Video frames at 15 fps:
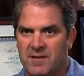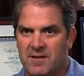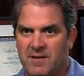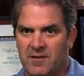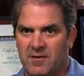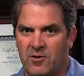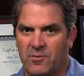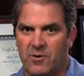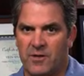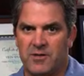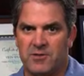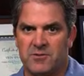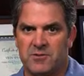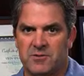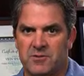There are
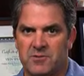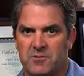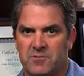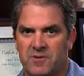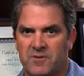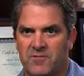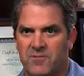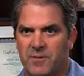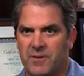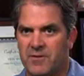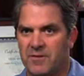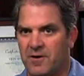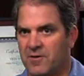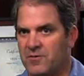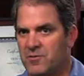patients who have been
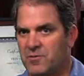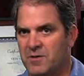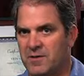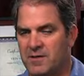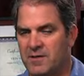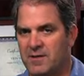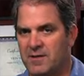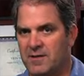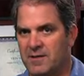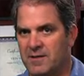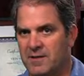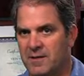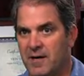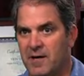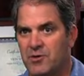thought to be
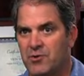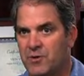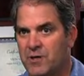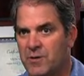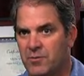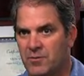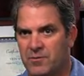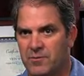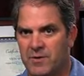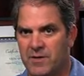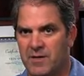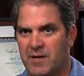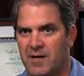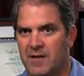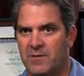non-treatable,
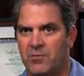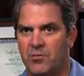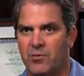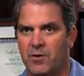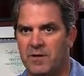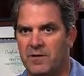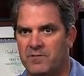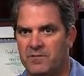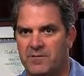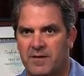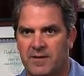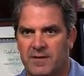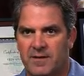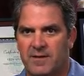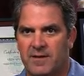beyond the point
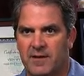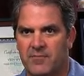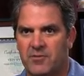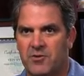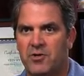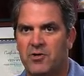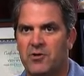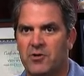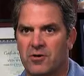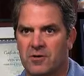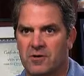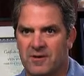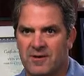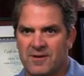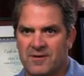of
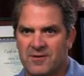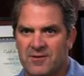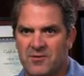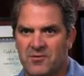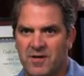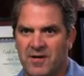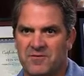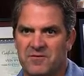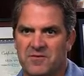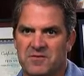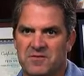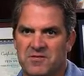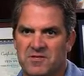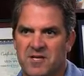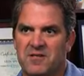cure, who have
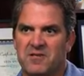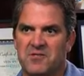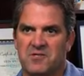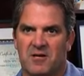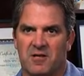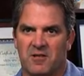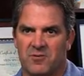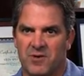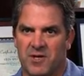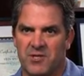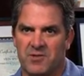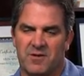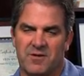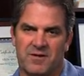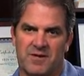skin
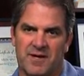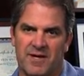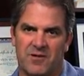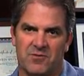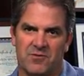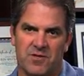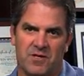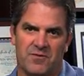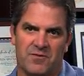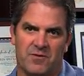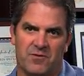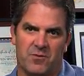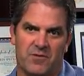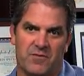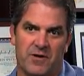discoloration around the ankle,
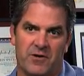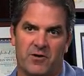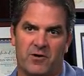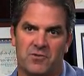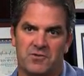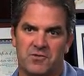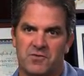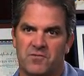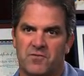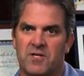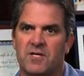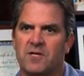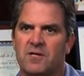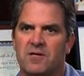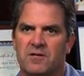who have had ulcers for
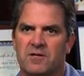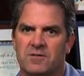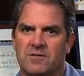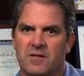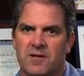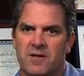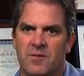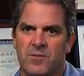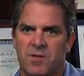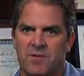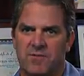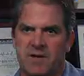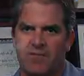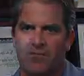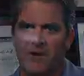years, but
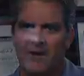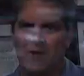have never had